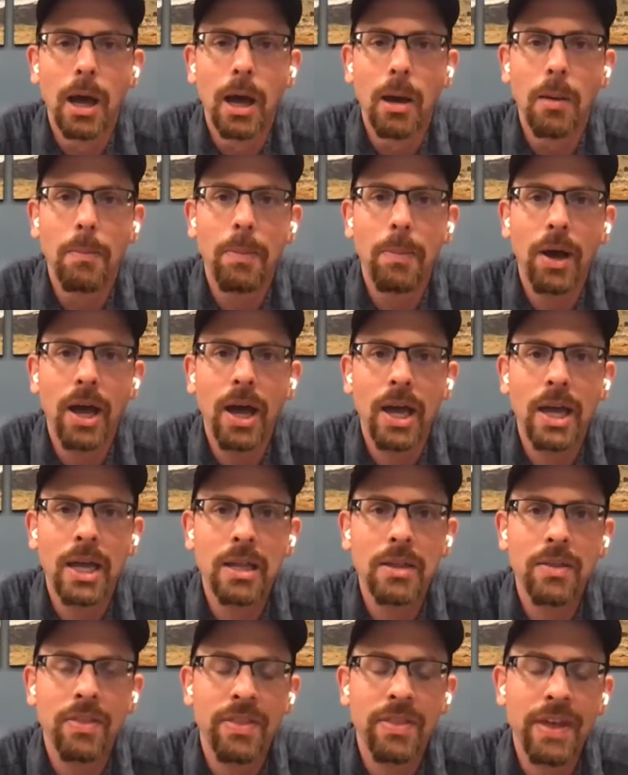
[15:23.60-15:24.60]
But
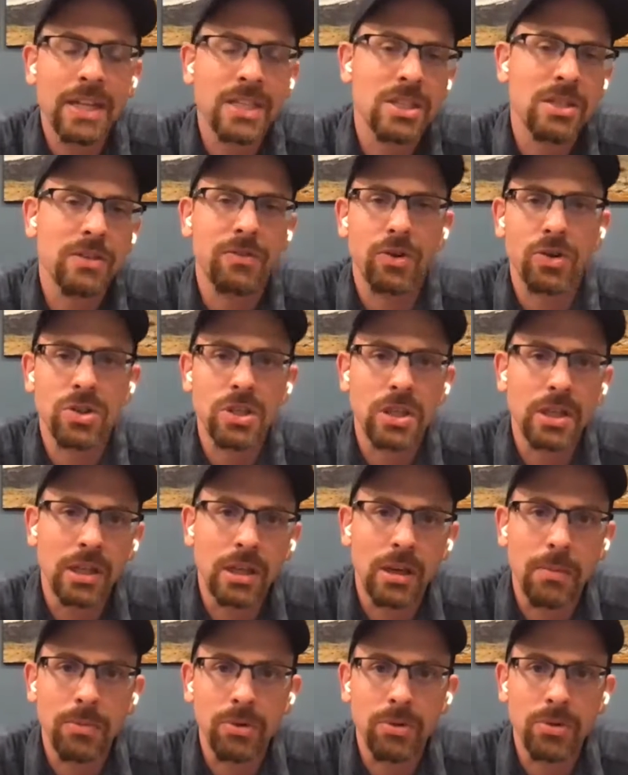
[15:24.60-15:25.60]
that's the first thing to
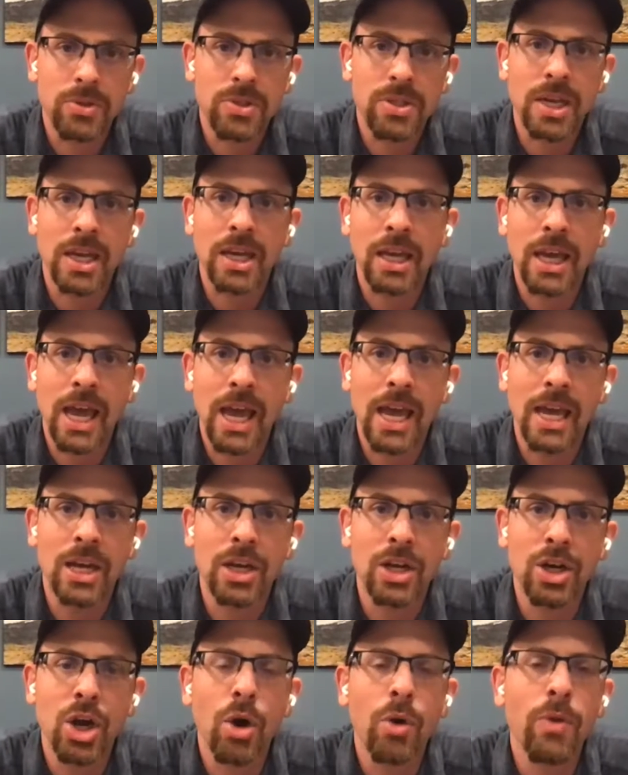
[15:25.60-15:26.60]
come through. It's like, hey,
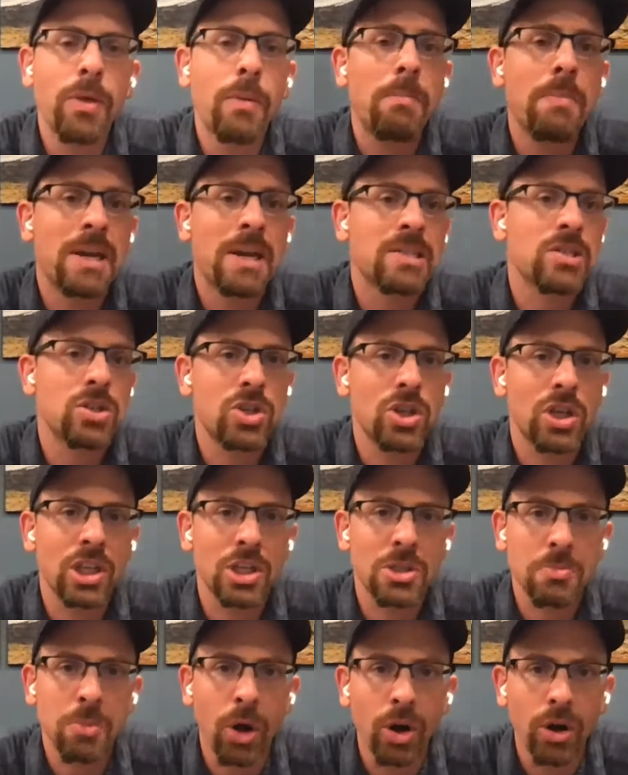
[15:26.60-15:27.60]
know that messaging
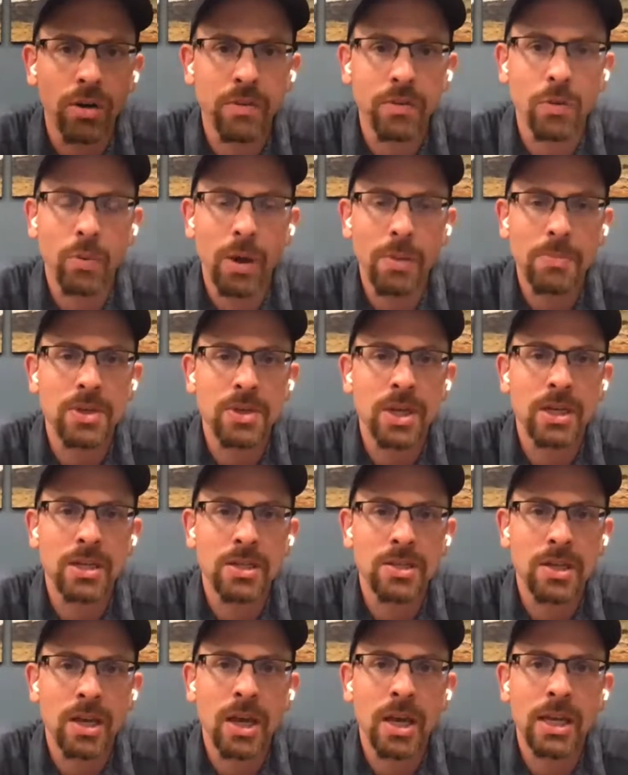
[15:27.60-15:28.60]
is part of the website
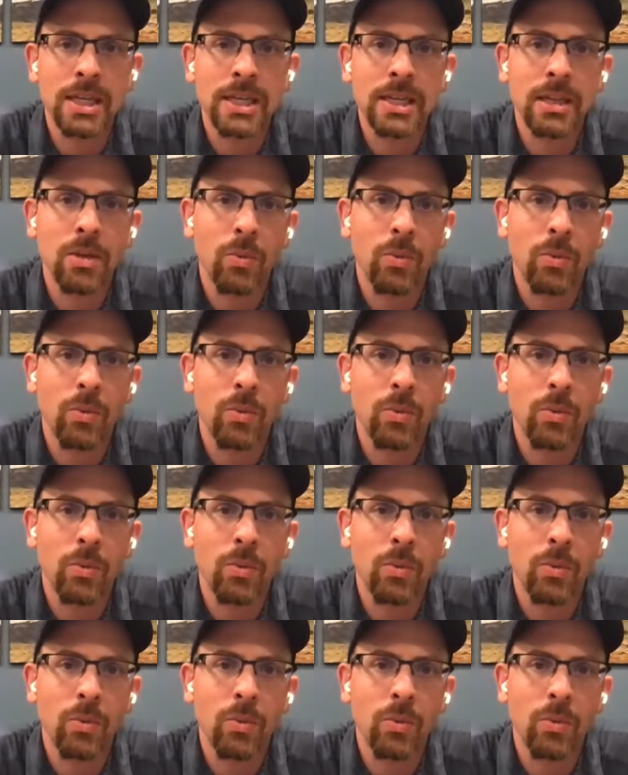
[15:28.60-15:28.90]
design.